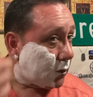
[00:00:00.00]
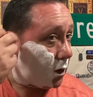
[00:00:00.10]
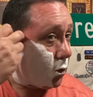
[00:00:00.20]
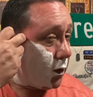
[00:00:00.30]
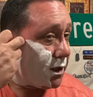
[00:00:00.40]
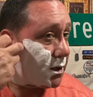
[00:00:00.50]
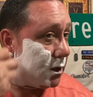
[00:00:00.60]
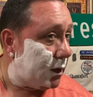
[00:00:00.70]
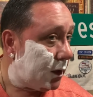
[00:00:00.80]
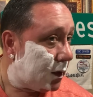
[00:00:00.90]

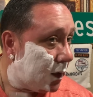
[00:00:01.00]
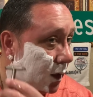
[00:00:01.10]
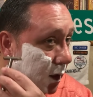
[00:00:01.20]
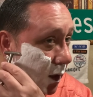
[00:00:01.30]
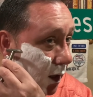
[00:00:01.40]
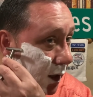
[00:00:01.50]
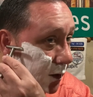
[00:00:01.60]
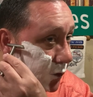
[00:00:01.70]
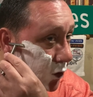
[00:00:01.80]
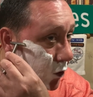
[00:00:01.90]
recently I
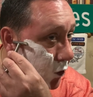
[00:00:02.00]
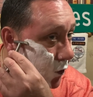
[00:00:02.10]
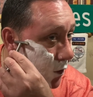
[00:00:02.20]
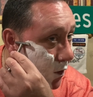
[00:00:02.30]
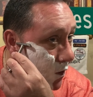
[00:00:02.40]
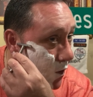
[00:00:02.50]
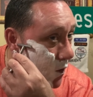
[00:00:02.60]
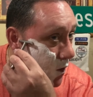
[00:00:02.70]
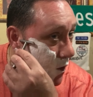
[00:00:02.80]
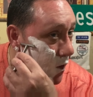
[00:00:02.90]
have heard,
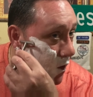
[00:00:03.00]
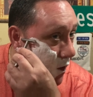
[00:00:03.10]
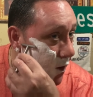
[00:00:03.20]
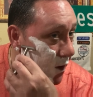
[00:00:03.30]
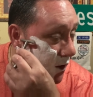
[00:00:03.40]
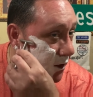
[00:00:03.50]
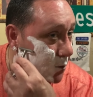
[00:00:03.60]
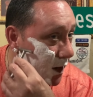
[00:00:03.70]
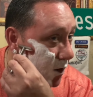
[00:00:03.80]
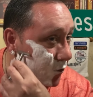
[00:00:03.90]
and I think it's
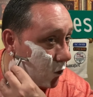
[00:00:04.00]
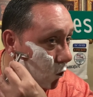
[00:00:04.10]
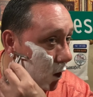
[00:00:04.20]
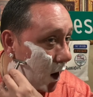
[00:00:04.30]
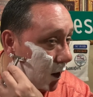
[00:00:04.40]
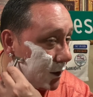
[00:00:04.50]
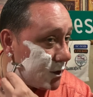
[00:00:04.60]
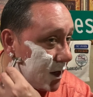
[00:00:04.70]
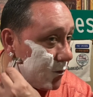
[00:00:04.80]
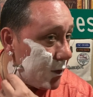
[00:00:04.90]
been out for a while, I just
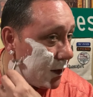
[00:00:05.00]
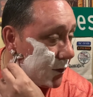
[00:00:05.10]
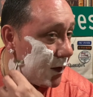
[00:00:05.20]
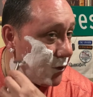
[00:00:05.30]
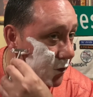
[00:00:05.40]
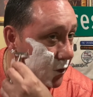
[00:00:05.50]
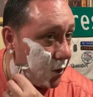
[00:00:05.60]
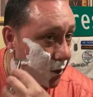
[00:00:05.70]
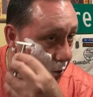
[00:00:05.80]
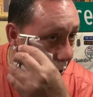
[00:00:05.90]
haven't paid attention to it